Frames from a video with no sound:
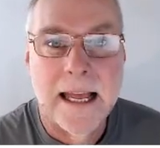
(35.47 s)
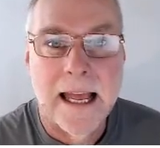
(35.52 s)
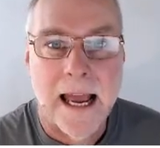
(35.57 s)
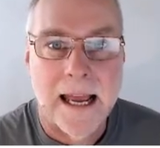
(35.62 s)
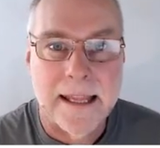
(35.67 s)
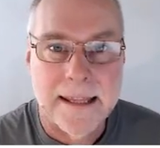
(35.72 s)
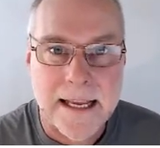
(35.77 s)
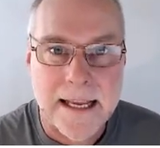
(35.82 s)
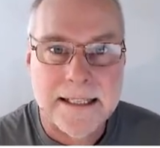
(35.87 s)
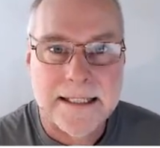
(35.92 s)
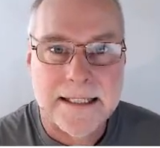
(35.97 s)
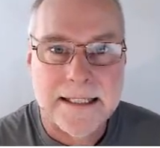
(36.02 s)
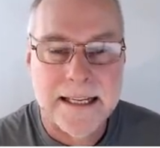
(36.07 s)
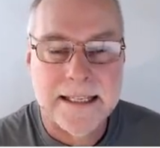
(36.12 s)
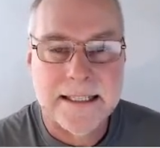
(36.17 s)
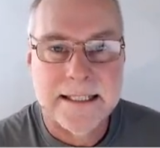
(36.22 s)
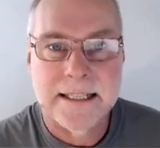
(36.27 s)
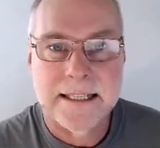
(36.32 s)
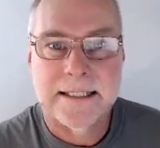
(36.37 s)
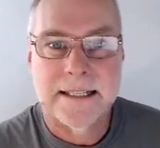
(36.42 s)
And that
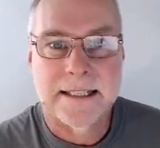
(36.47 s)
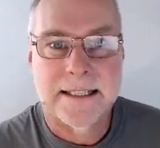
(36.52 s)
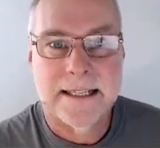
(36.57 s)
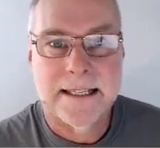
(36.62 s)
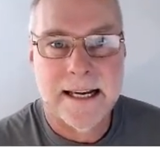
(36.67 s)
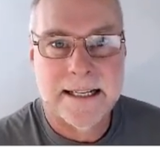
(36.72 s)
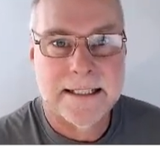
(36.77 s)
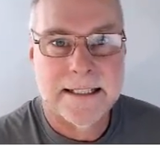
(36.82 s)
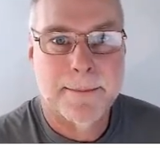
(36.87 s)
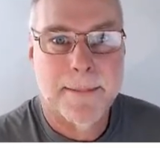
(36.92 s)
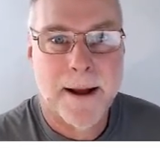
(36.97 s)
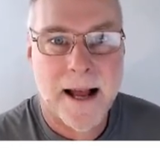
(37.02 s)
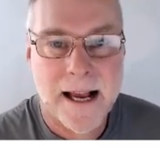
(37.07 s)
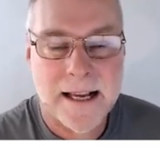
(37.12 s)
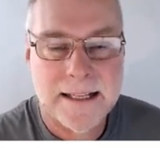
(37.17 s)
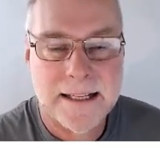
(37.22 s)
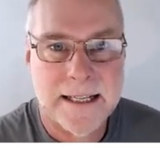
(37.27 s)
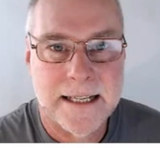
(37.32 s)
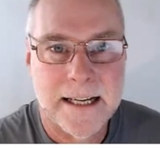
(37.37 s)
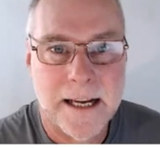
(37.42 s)
sensor detects the
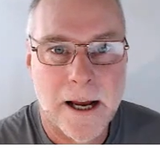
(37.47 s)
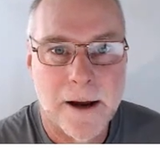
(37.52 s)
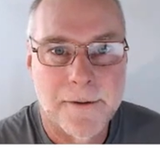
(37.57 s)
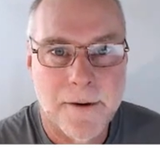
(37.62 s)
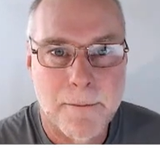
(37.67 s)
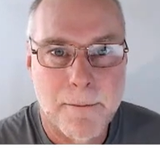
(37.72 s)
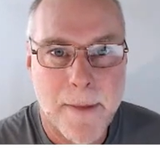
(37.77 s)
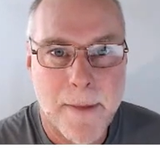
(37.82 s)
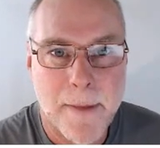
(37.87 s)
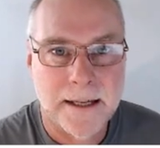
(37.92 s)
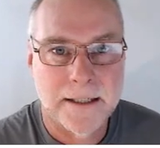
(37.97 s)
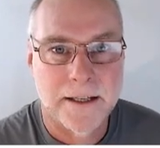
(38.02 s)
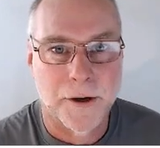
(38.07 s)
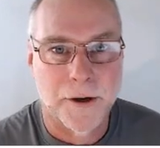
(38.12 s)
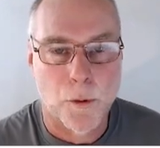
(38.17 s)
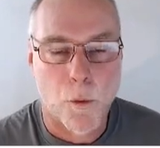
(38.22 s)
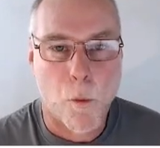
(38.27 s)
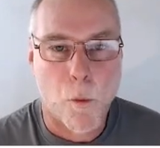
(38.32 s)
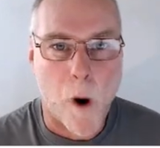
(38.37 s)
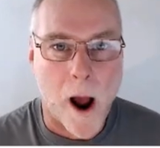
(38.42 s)
passing of a magnet,
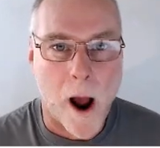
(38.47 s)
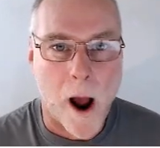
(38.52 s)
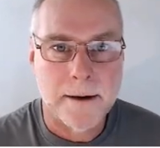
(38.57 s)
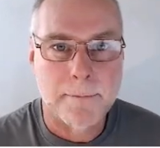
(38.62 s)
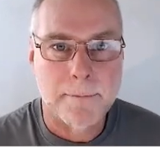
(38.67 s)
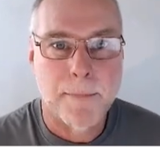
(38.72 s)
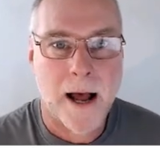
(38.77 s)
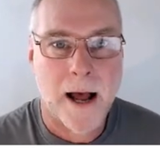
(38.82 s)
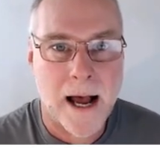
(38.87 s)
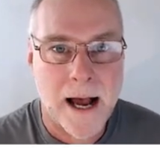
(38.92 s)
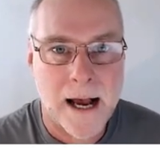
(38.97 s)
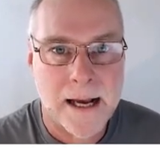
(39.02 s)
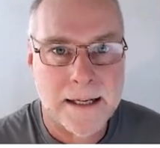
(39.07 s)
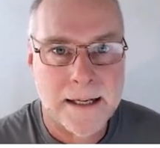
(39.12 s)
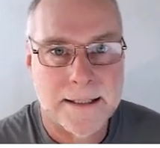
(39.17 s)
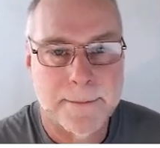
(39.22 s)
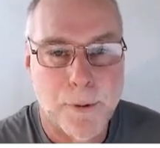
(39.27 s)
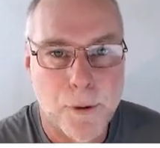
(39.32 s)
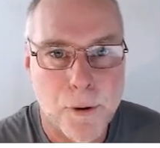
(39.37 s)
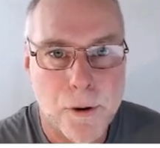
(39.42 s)
one
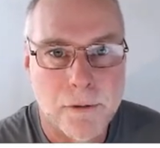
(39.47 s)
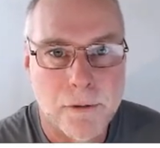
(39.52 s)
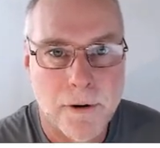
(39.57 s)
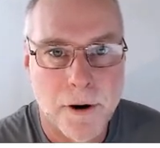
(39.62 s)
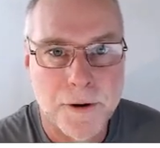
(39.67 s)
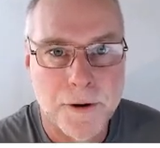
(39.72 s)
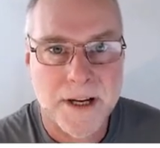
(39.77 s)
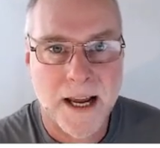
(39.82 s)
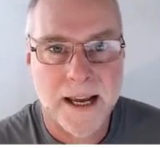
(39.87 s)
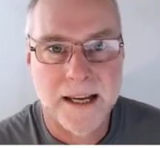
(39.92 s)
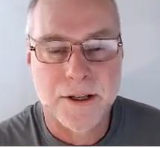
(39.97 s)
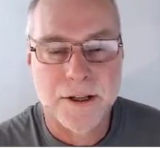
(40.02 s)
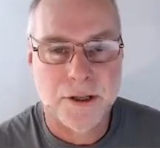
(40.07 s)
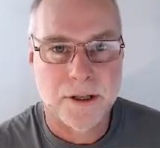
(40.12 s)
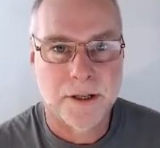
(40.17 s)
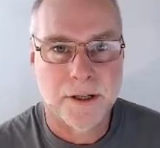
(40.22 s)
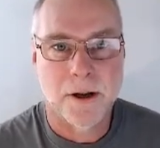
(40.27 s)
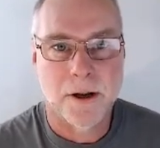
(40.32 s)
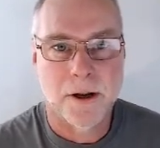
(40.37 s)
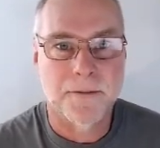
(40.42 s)
pass per
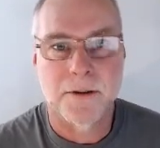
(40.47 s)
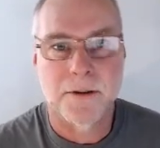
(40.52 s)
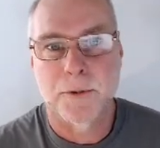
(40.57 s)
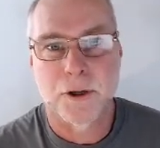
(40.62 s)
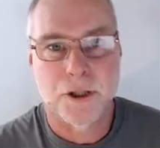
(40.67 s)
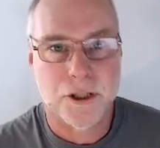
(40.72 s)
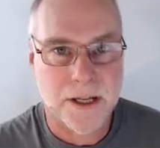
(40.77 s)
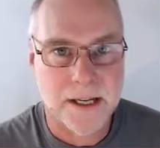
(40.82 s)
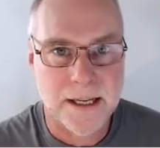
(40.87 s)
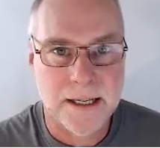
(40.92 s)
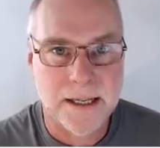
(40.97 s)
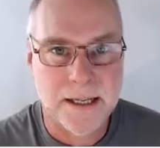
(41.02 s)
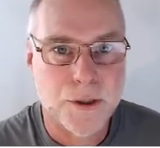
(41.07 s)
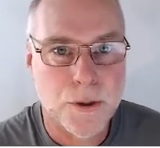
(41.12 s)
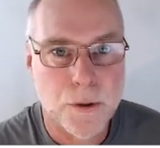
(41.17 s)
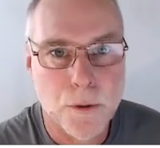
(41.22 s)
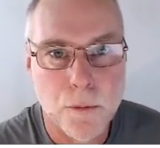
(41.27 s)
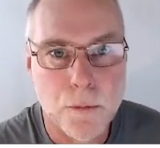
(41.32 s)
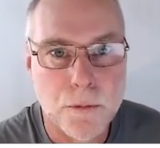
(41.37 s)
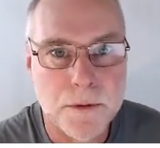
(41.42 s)
rotation of the machine
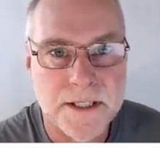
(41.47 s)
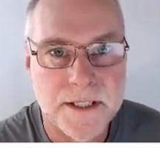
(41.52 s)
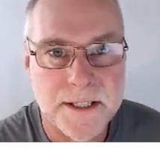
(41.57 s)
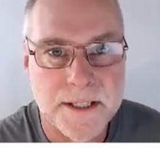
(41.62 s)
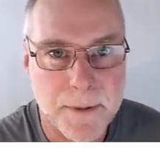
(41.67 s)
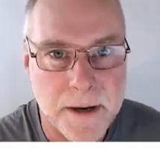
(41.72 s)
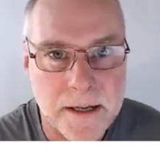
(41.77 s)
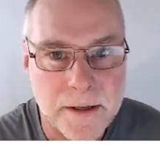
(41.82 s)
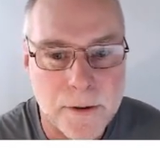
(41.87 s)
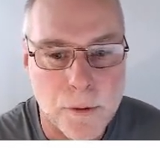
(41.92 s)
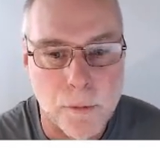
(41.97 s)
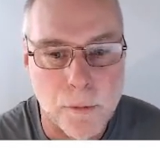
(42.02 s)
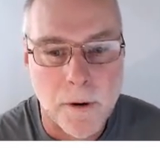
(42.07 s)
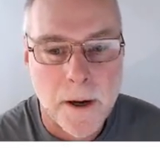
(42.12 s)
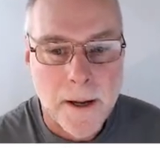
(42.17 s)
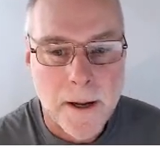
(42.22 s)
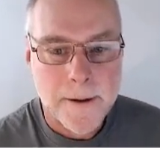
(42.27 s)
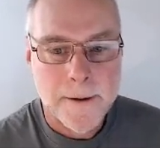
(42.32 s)
tool spindle.